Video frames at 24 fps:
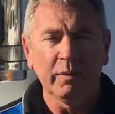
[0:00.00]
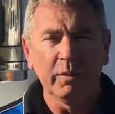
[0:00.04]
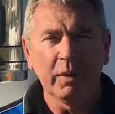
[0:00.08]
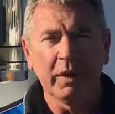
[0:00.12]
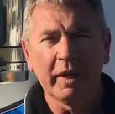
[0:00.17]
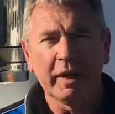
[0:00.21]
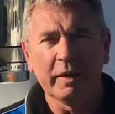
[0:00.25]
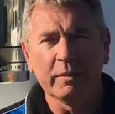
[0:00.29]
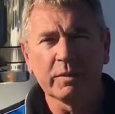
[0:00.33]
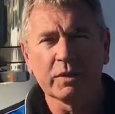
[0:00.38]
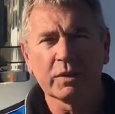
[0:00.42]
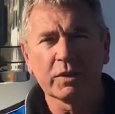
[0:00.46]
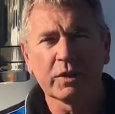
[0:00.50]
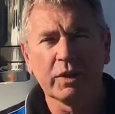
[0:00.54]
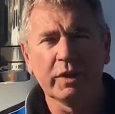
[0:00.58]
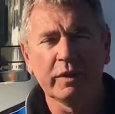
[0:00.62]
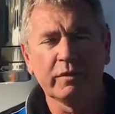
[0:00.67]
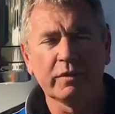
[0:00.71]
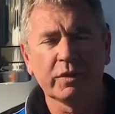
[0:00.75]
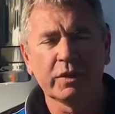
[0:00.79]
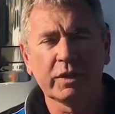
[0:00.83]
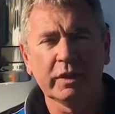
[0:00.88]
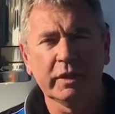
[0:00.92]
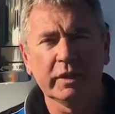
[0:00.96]
So my name is
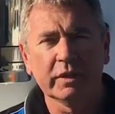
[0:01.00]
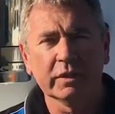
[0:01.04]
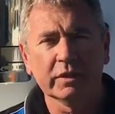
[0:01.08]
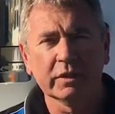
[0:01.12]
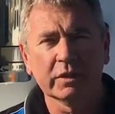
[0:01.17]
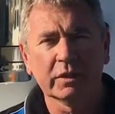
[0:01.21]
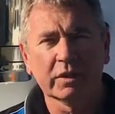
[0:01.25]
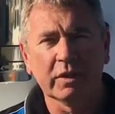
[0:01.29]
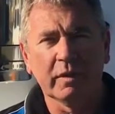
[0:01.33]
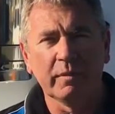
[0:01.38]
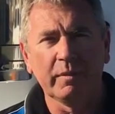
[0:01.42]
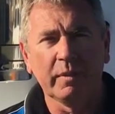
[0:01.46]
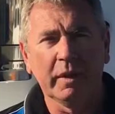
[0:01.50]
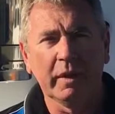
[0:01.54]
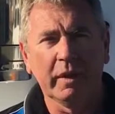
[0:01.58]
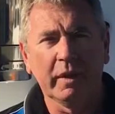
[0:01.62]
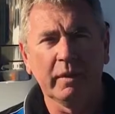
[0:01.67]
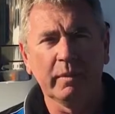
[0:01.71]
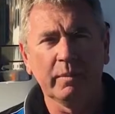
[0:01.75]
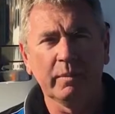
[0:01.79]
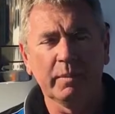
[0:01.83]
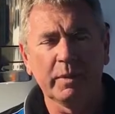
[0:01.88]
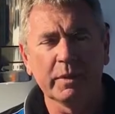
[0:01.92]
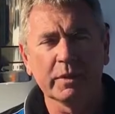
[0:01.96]
Steve Shields. I'm
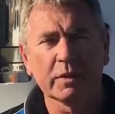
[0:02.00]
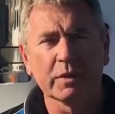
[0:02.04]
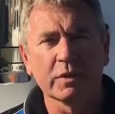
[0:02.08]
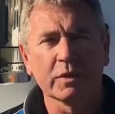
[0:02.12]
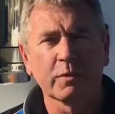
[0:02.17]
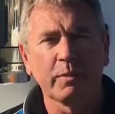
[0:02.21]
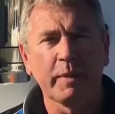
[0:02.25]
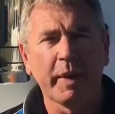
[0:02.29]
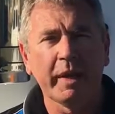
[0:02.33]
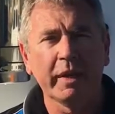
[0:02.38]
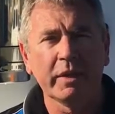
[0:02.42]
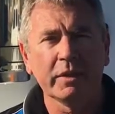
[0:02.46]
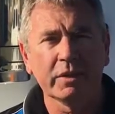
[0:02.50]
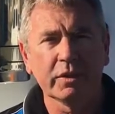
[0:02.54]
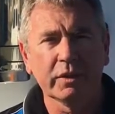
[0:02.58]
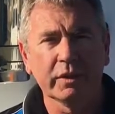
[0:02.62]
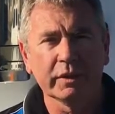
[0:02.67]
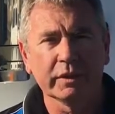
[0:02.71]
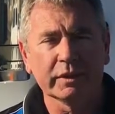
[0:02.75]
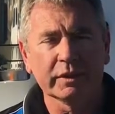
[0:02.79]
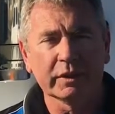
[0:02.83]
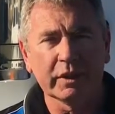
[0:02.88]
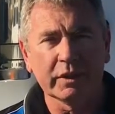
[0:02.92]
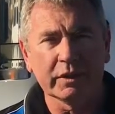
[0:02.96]
the business manager
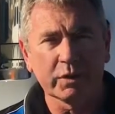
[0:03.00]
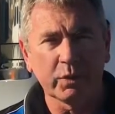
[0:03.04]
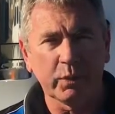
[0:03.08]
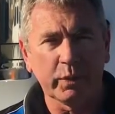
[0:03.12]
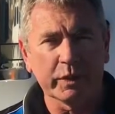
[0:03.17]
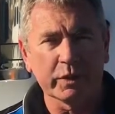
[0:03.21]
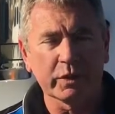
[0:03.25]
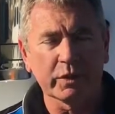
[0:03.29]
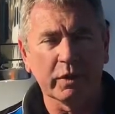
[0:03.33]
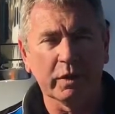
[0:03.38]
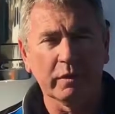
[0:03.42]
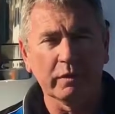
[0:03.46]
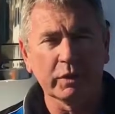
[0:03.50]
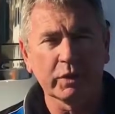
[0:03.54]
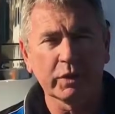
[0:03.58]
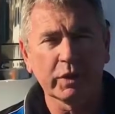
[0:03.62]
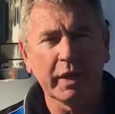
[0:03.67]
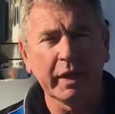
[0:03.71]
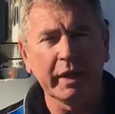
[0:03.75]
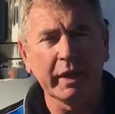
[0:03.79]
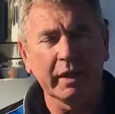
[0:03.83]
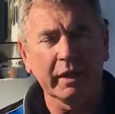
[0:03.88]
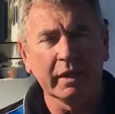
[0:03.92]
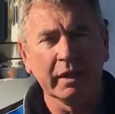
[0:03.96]
at Central West Driver
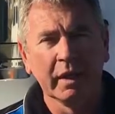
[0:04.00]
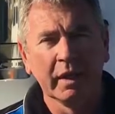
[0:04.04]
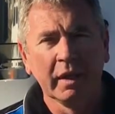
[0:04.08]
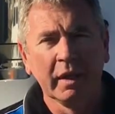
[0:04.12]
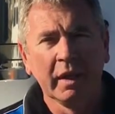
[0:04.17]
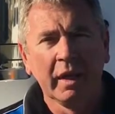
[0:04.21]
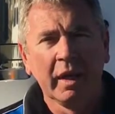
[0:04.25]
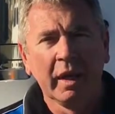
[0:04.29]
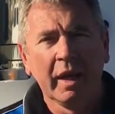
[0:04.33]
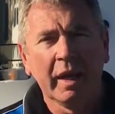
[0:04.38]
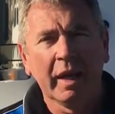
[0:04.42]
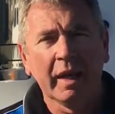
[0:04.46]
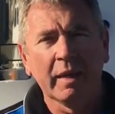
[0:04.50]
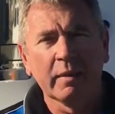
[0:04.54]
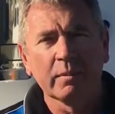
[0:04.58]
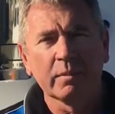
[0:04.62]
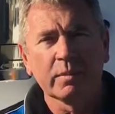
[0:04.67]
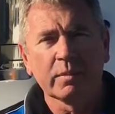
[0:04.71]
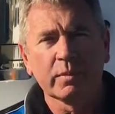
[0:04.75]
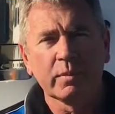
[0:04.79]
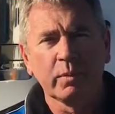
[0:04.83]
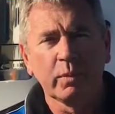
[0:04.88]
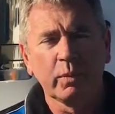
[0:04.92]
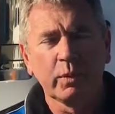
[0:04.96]
Training.
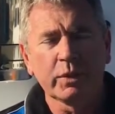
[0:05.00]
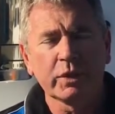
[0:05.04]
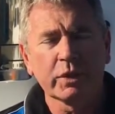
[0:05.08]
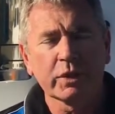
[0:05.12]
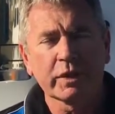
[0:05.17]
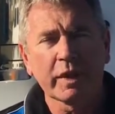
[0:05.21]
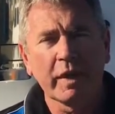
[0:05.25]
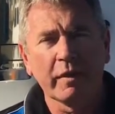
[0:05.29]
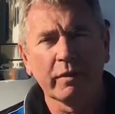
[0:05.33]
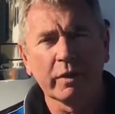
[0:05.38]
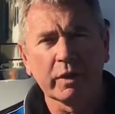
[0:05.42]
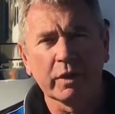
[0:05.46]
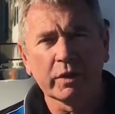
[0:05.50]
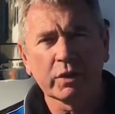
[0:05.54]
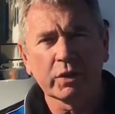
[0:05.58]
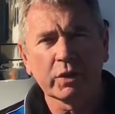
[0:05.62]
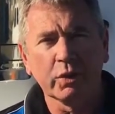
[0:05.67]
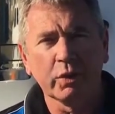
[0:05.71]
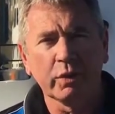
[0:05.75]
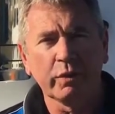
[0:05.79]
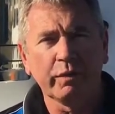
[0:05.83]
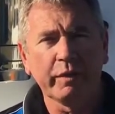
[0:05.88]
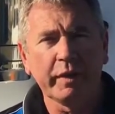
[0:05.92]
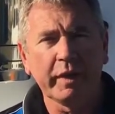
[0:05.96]
We just have a
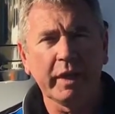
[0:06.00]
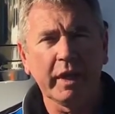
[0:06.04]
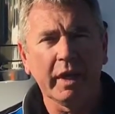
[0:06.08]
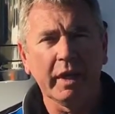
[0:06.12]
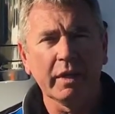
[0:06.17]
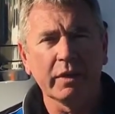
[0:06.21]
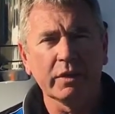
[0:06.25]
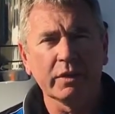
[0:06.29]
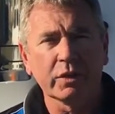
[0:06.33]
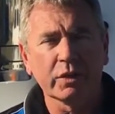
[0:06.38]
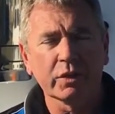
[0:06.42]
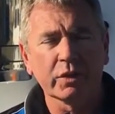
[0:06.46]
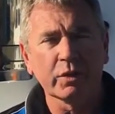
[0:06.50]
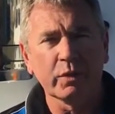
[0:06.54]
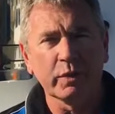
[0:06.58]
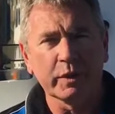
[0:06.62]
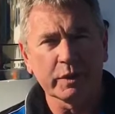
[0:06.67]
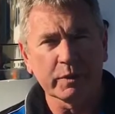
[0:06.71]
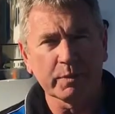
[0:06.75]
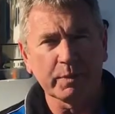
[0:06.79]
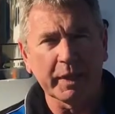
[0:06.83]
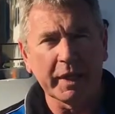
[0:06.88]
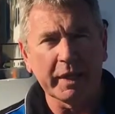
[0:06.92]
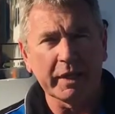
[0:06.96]
short video just to
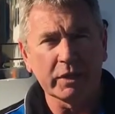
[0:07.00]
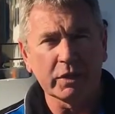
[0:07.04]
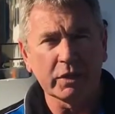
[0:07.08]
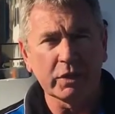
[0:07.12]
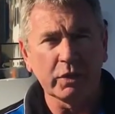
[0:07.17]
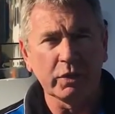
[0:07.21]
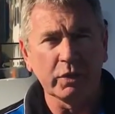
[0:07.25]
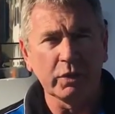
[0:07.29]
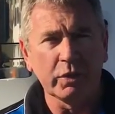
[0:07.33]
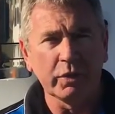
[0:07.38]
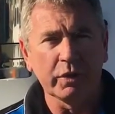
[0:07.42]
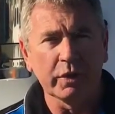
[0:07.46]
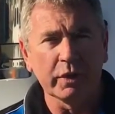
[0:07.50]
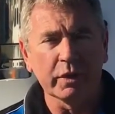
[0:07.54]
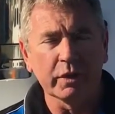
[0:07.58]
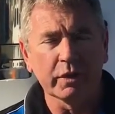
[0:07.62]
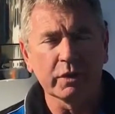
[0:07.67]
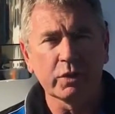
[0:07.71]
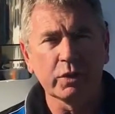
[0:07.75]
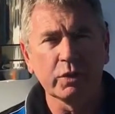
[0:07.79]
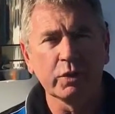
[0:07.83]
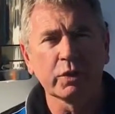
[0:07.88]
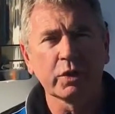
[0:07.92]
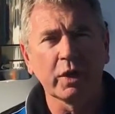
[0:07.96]
explain to you the
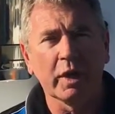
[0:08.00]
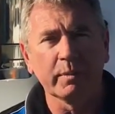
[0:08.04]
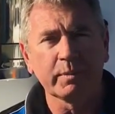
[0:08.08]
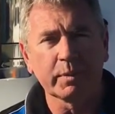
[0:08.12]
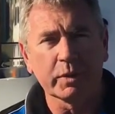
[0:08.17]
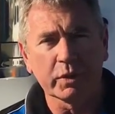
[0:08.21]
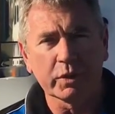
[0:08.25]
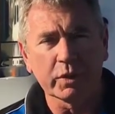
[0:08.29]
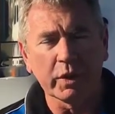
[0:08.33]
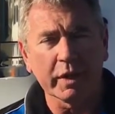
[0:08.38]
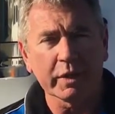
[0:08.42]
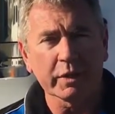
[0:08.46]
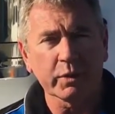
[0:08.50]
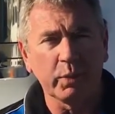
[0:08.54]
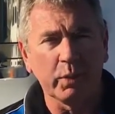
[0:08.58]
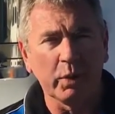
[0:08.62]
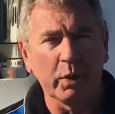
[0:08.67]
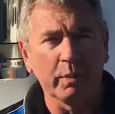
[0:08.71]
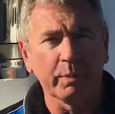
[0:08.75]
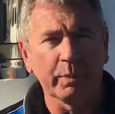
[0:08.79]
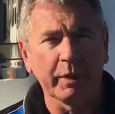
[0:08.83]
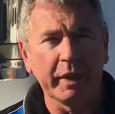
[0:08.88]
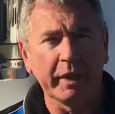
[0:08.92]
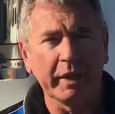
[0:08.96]
two types of trucks we
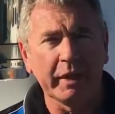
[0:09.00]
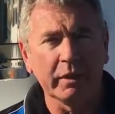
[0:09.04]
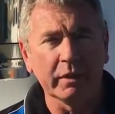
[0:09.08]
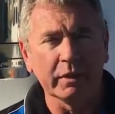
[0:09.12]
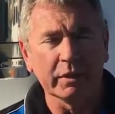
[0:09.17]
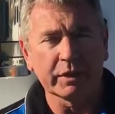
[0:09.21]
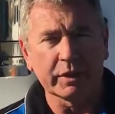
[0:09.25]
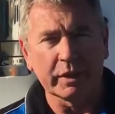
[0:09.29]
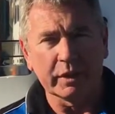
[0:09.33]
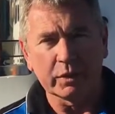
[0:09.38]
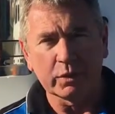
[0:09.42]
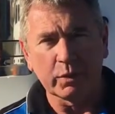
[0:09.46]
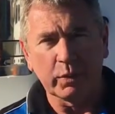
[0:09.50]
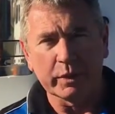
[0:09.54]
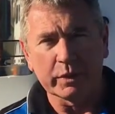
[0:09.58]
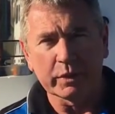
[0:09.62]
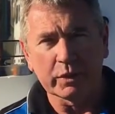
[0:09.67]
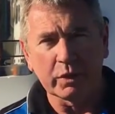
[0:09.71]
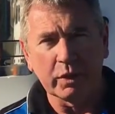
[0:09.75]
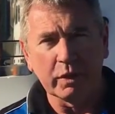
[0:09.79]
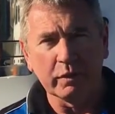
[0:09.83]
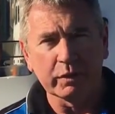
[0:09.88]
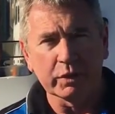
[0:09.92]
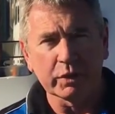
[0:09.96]
operate here at Central West
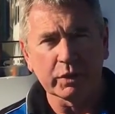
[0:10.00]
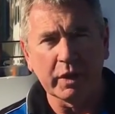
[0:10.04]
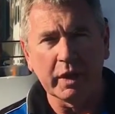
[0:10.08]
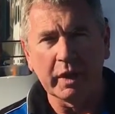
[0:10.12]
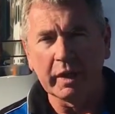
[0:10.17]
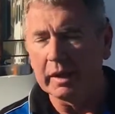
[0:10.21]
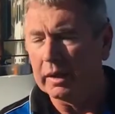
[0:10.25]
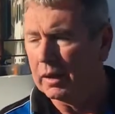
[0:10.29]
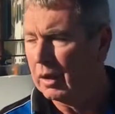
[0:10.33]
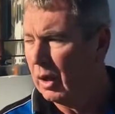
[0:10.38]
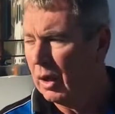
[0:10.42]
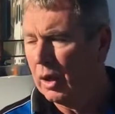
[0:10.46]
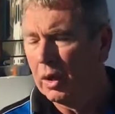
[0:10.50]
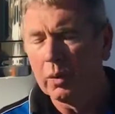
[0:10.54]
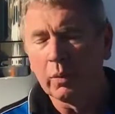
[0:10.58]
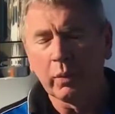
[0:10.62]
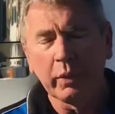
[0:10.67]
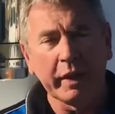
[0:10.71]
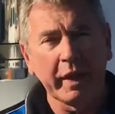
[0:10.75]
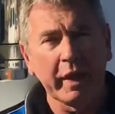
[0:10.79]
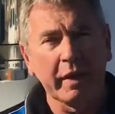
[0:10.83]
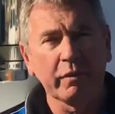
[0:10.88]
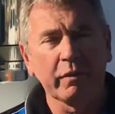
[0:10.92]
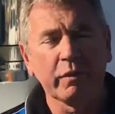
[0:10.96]
Driver Training.
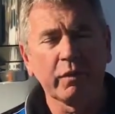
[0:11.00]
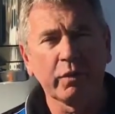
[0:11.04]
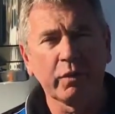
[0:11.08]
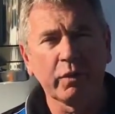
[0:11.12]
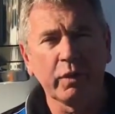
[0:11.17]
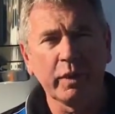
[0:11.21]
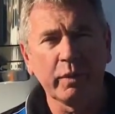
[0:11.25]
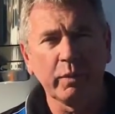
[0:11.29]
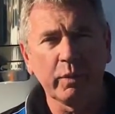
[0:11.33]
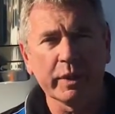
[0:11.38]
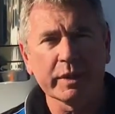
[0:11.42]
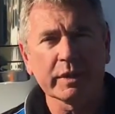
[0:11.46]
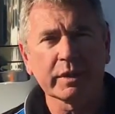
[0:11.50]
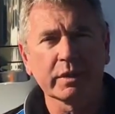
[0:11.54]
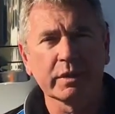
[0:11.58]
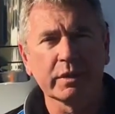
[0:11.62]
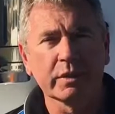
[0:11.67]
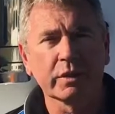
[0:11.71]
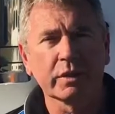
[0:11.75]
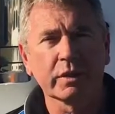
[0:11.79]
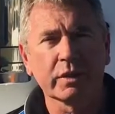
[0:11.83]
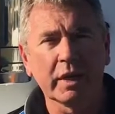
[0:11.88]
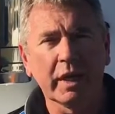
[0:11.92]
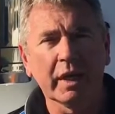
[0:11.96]
We have 3
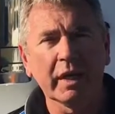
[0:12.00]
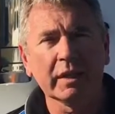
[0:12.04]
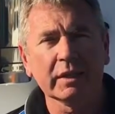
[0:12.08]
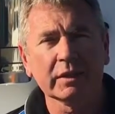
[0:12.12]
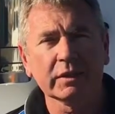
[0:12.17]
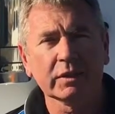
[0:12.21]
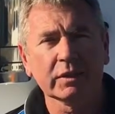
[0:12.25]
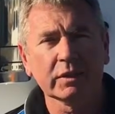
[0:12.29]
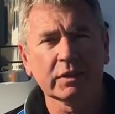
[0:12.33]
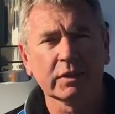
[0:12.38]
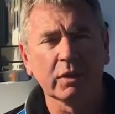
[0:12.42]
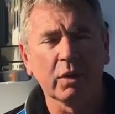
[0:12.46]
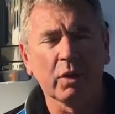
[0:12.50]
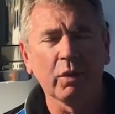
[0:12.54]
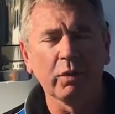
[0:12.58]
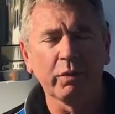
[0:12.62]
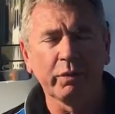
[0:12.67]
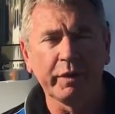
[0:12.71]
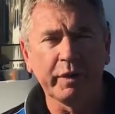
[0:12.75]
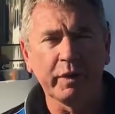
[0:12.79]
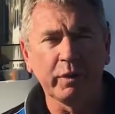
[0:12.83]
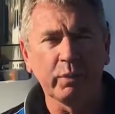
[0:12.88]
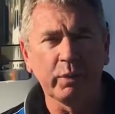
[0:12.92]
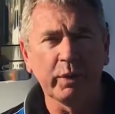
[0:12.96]
Western Stars, all
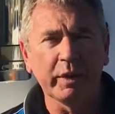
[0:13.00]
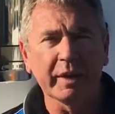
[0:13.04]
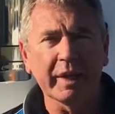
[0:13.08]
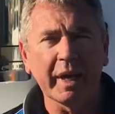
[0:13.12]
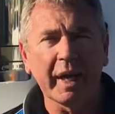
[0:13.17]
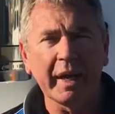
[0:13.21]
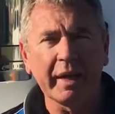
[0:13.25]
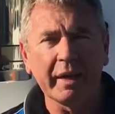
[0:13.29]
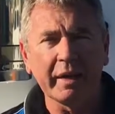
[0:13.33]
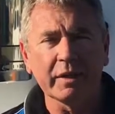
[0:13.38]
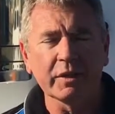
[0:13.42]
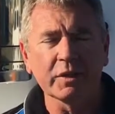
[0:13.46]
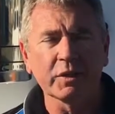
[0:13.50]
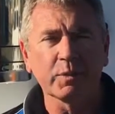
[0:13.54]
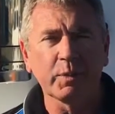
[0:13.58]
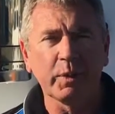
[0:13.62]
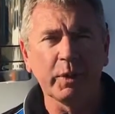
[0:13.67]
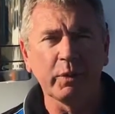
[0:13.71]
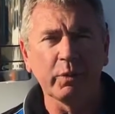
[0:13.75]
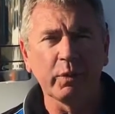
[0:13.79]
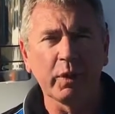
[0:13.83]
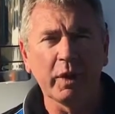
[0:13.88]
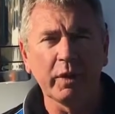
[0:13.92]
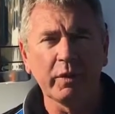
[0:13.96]
fitted with
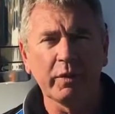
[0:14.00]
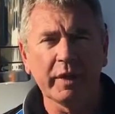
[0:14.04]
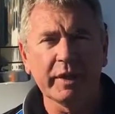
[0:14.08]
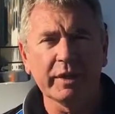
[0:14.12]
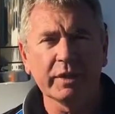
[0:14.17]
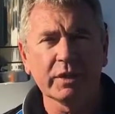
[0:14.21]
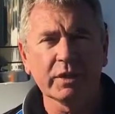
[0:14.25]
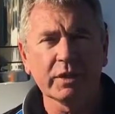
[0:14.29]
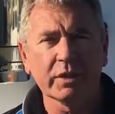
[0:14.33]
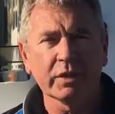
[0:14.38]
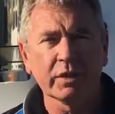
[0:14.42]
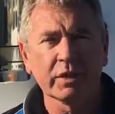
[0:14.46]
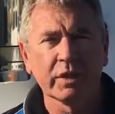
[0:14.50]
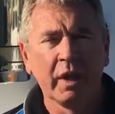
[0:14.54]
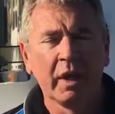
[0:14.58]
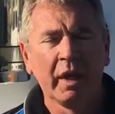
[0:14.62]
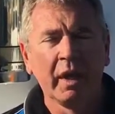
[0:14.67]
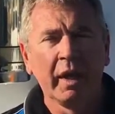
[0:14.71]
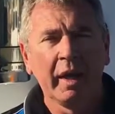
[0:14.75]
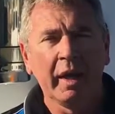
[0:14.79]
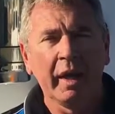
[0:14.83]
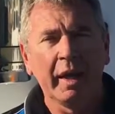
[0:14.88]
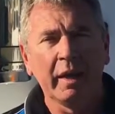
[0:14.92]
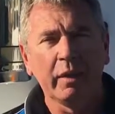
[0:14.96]
18-speed road rangers,
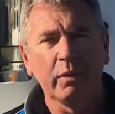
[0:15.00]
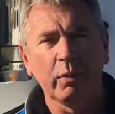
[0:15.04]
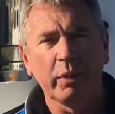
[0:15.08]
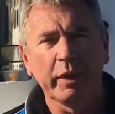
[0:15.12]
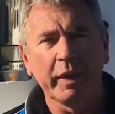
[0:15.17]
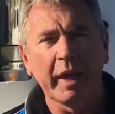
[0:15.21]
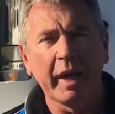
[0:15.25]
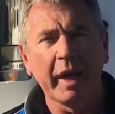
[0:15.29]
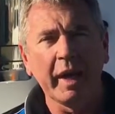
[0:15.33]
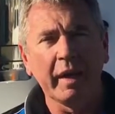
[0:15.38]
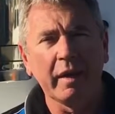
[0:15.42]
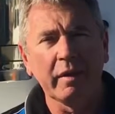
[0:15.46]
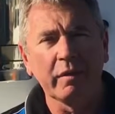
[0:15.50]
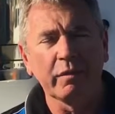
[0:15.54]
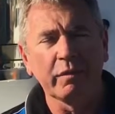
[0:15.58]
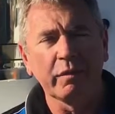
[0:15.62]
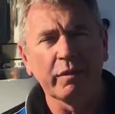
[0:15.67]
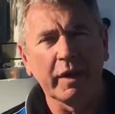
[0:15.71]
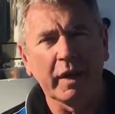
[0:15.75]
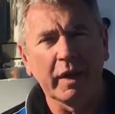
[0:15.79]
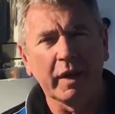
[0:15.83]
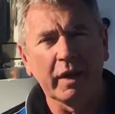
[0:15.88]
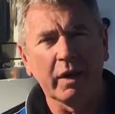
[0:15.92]
and we have